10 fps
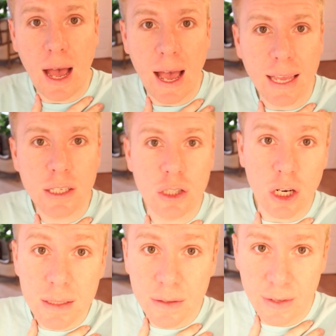I
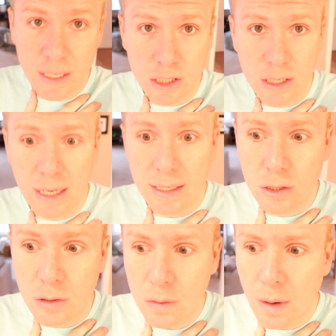just finished day
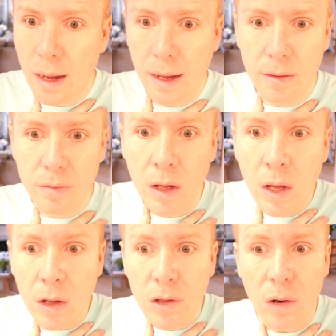2 of
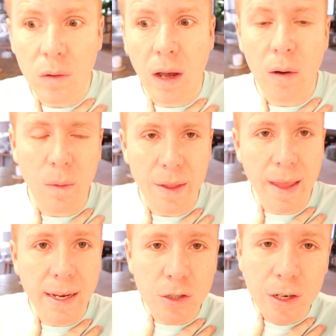Yoga with
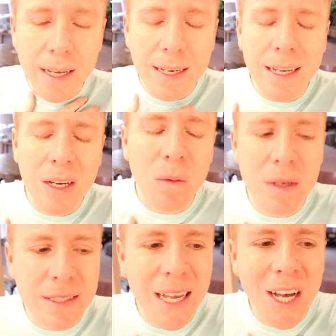Adriene. It
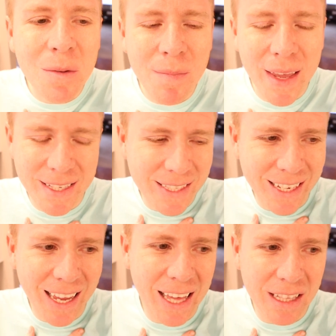was
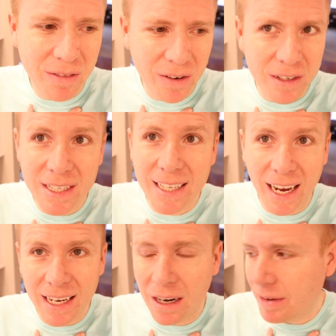amazing. I loved every
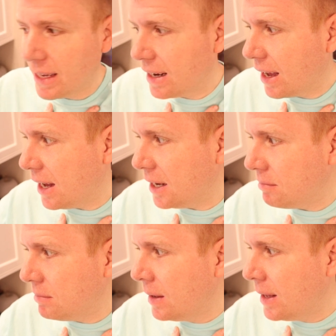second of it.
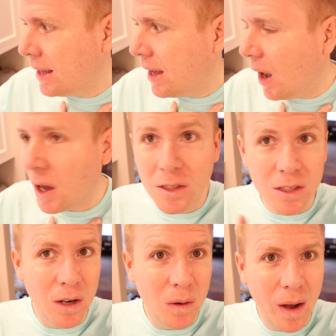
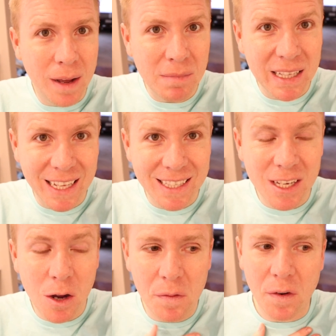Also, I'm
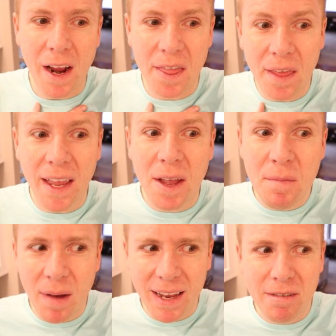glancing over. I think I
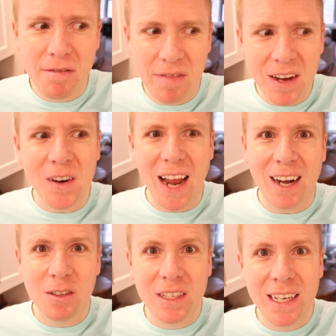might have figured
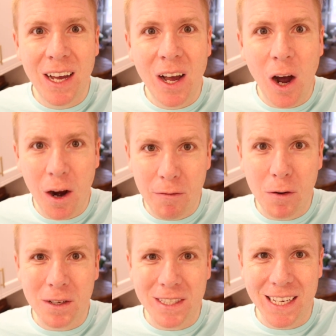out our
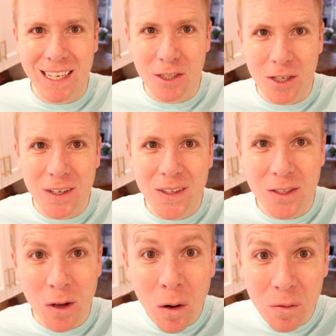focusing issue.
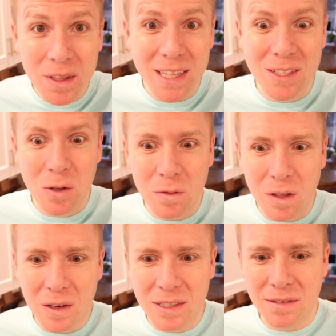So hopefully this whole
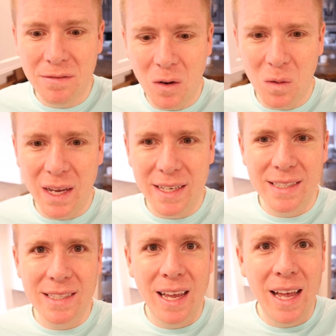vlog is in
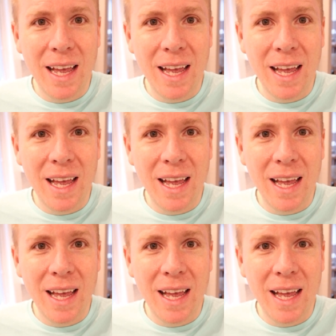focus.